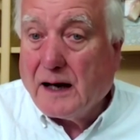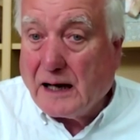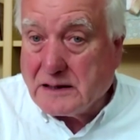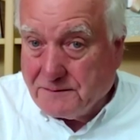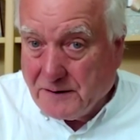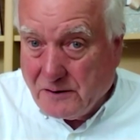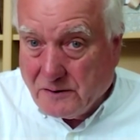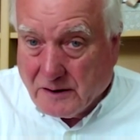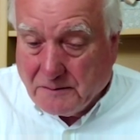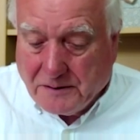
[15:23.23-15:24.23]
As for
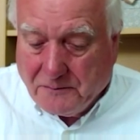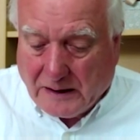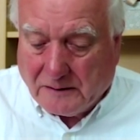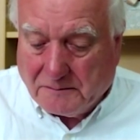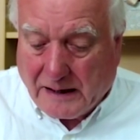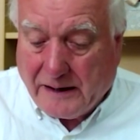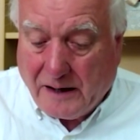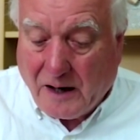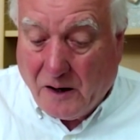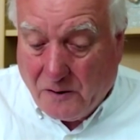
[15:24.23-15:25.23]
Europe, well,
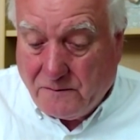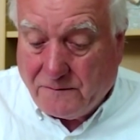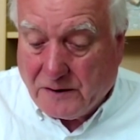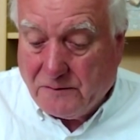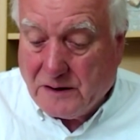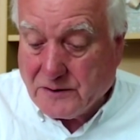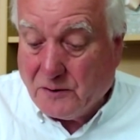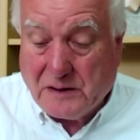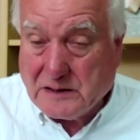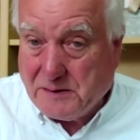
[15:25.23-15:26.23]
my own view has
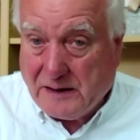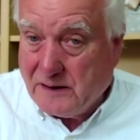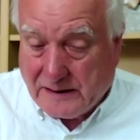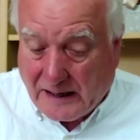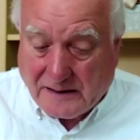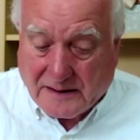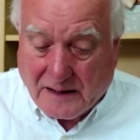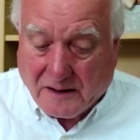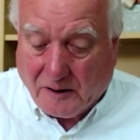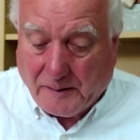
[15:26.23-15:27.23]
always been that its
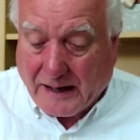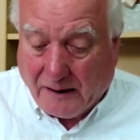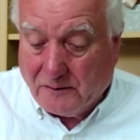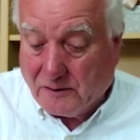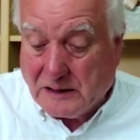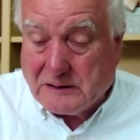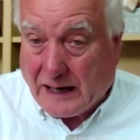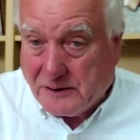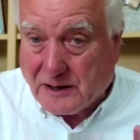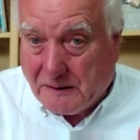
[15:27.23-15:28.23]
economic outlook is
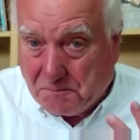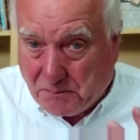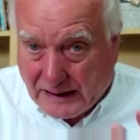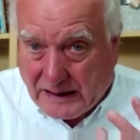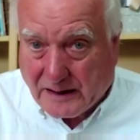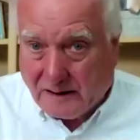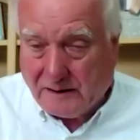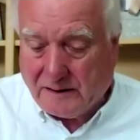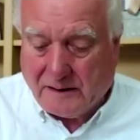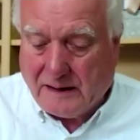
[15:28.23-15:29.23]
actually
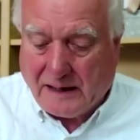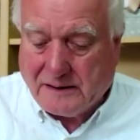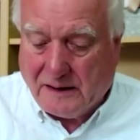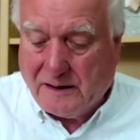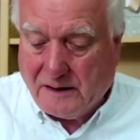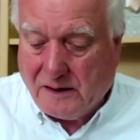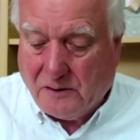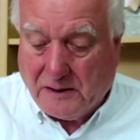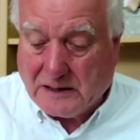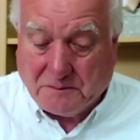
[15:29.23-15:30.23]
bleaker than that in the
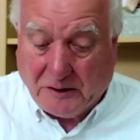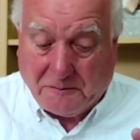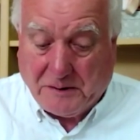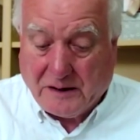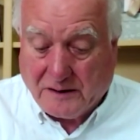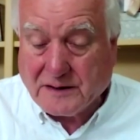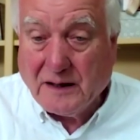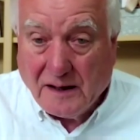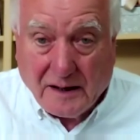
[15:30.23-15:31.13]
US, both because